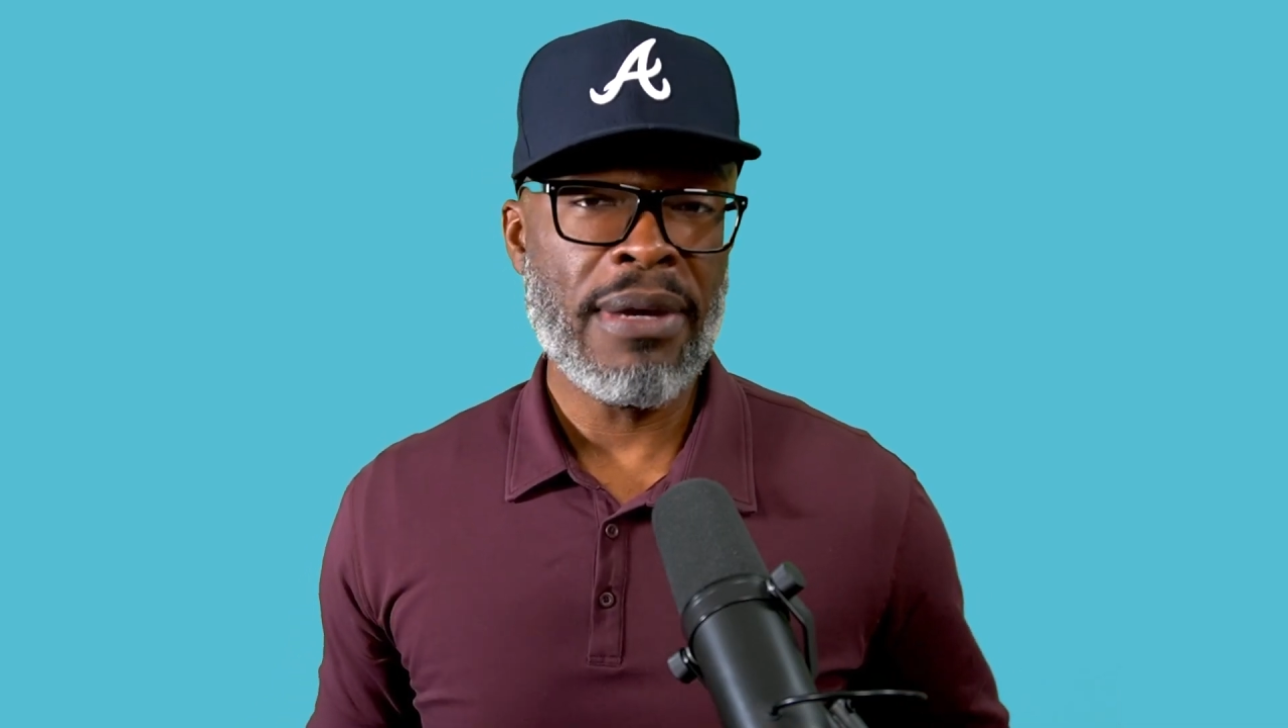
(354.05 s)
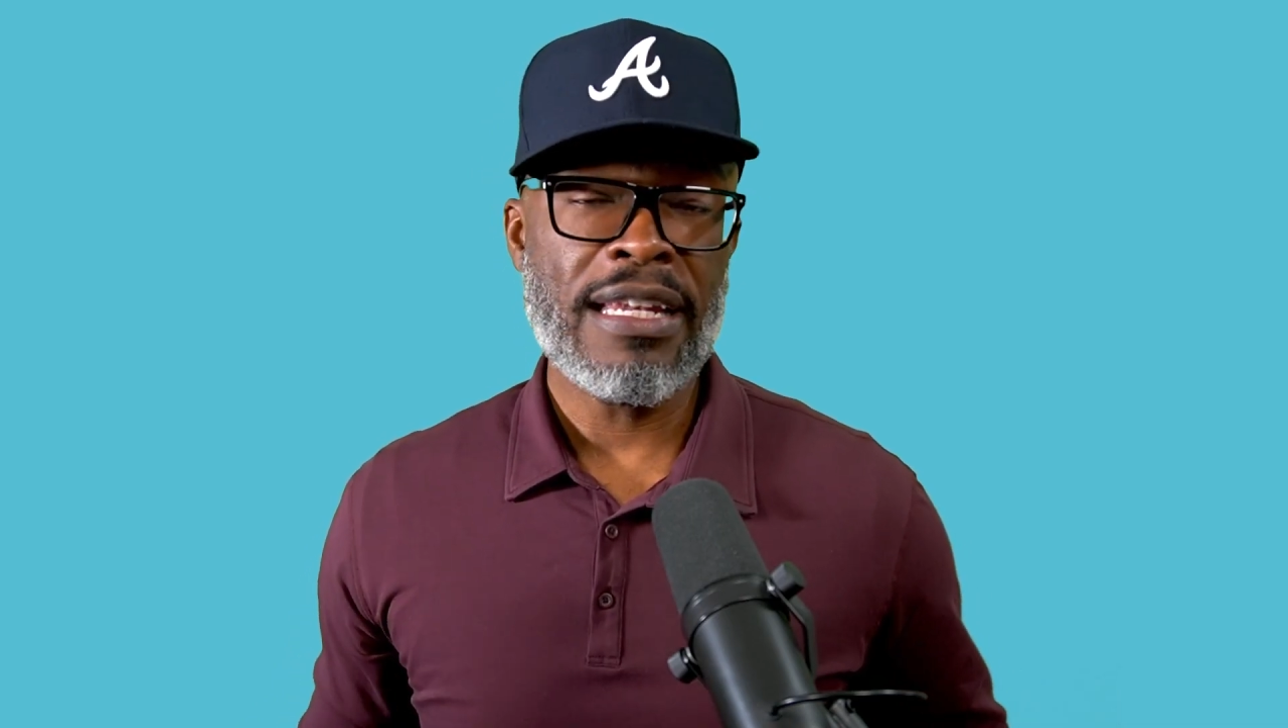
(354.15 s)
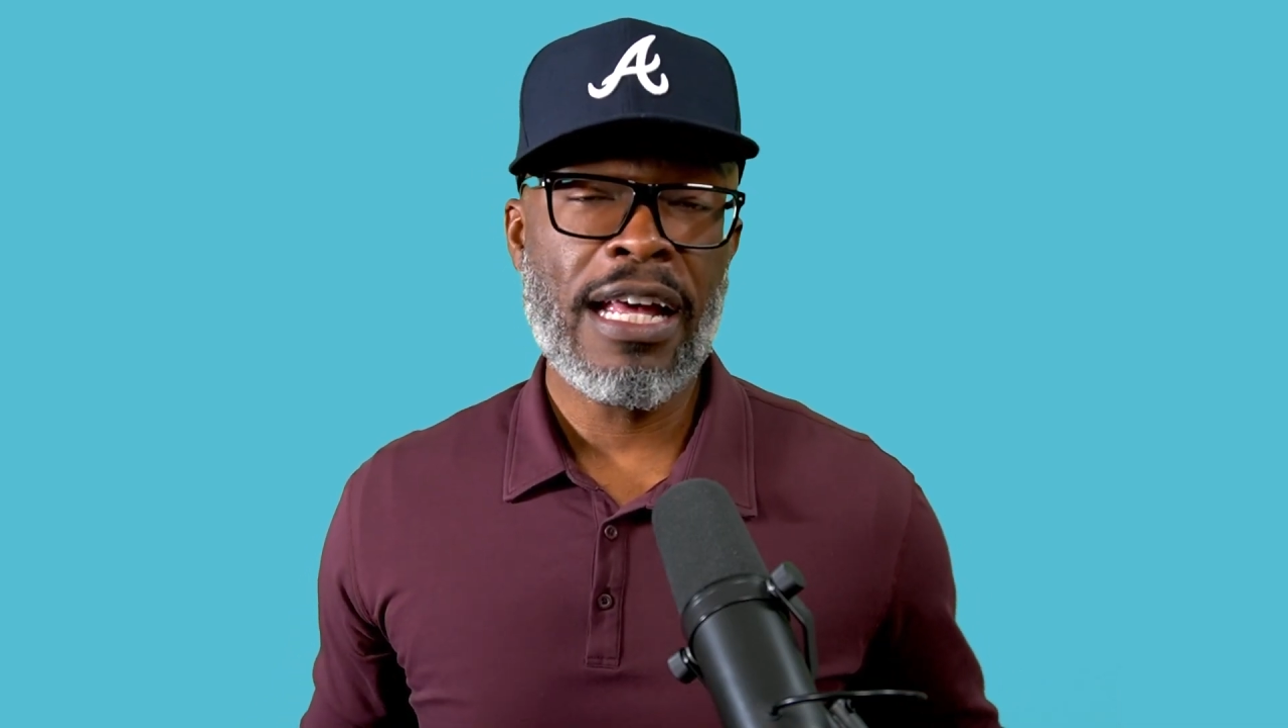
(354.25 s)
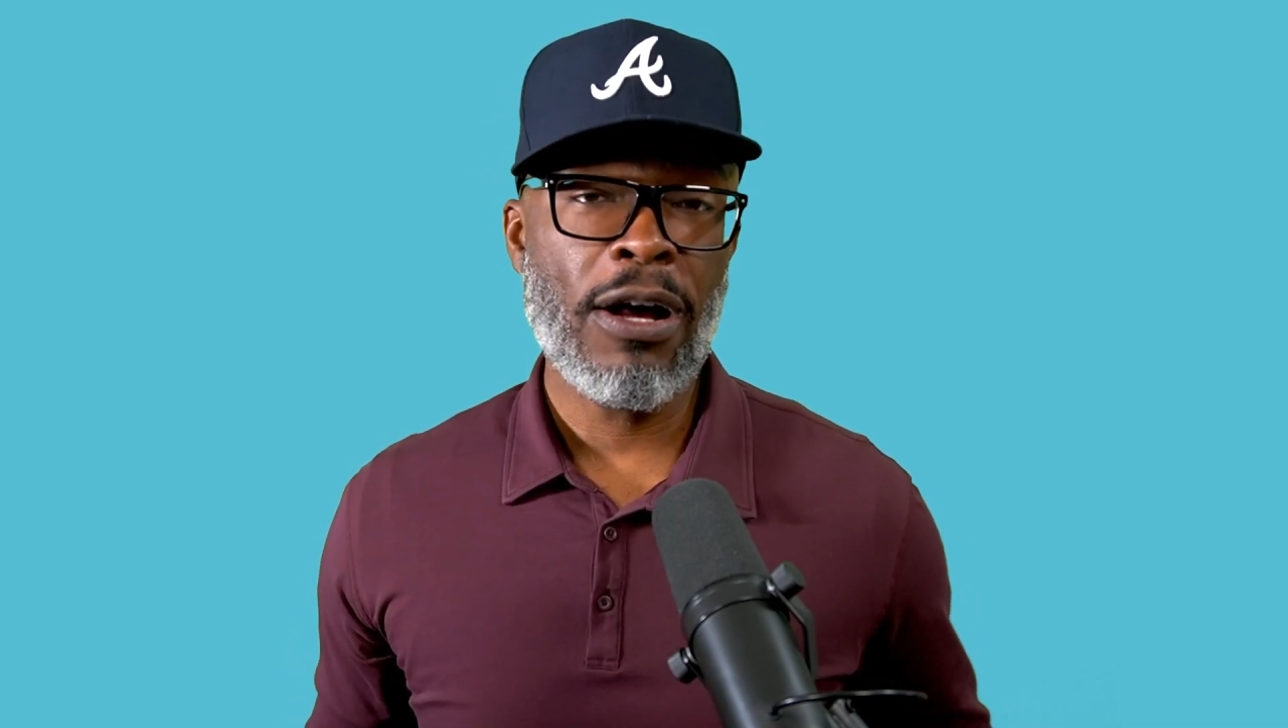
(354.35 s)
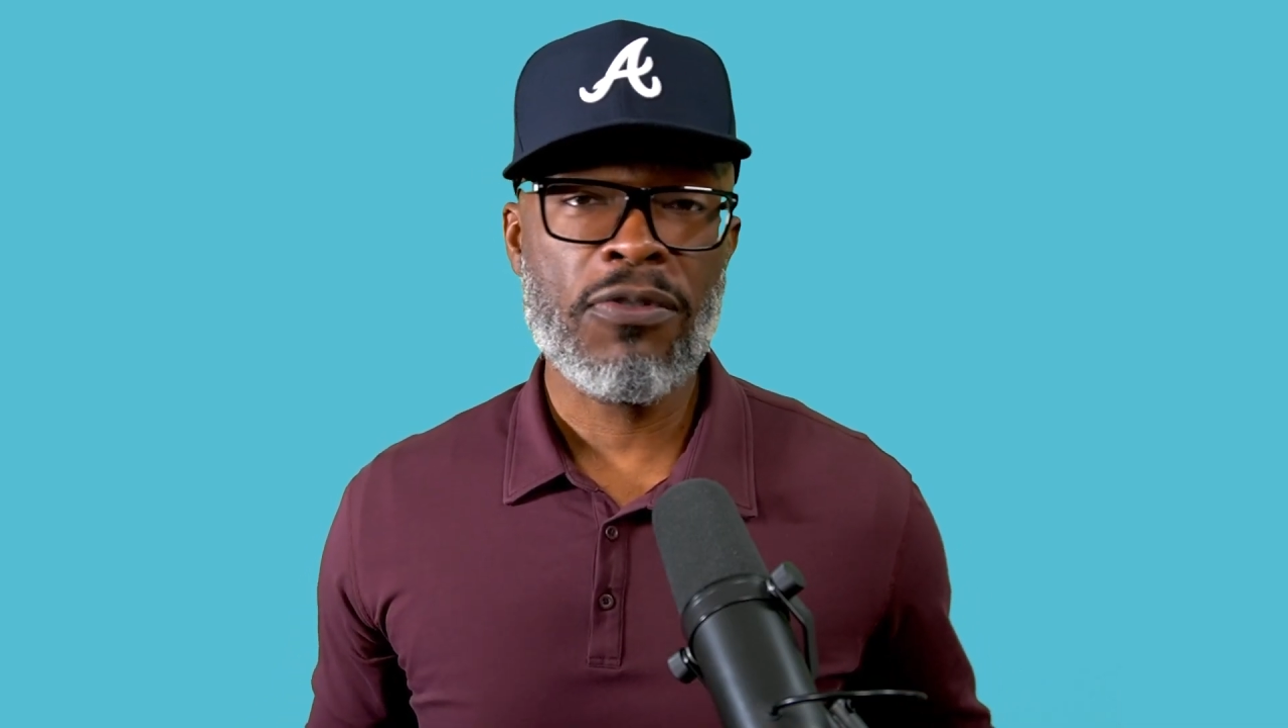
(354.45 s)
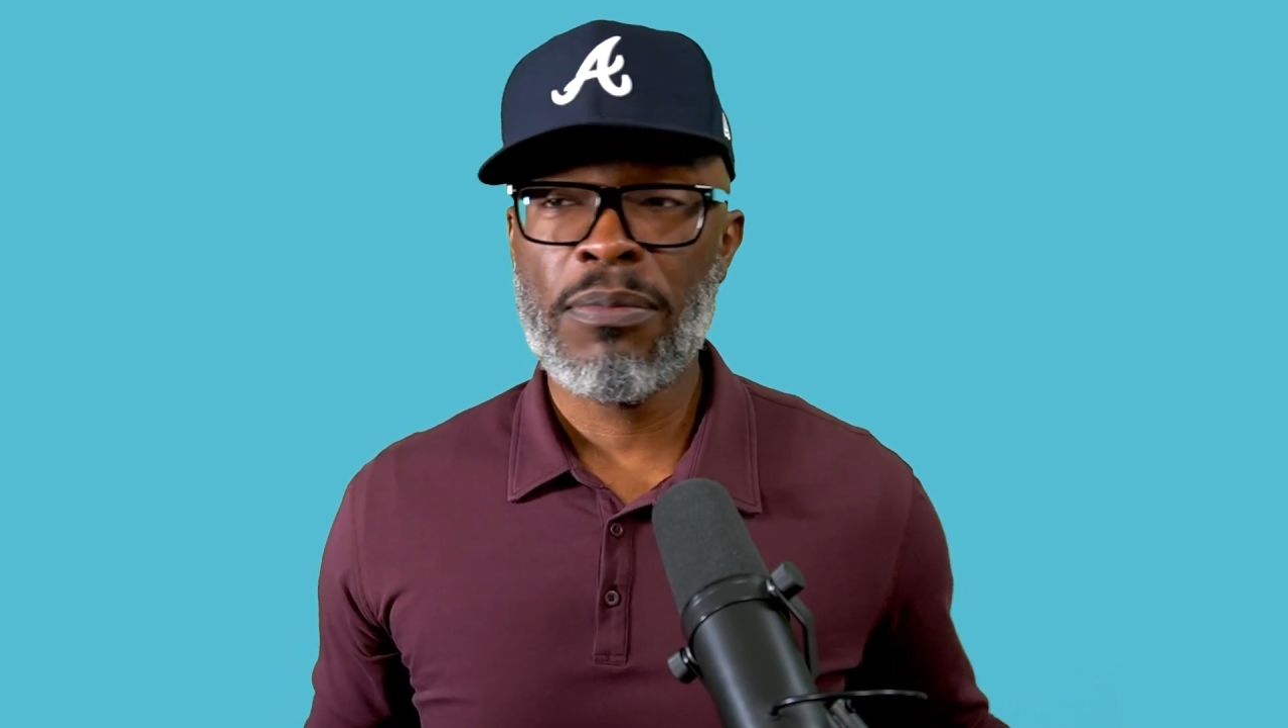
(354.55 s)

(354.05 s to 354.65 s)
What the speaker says: at the house.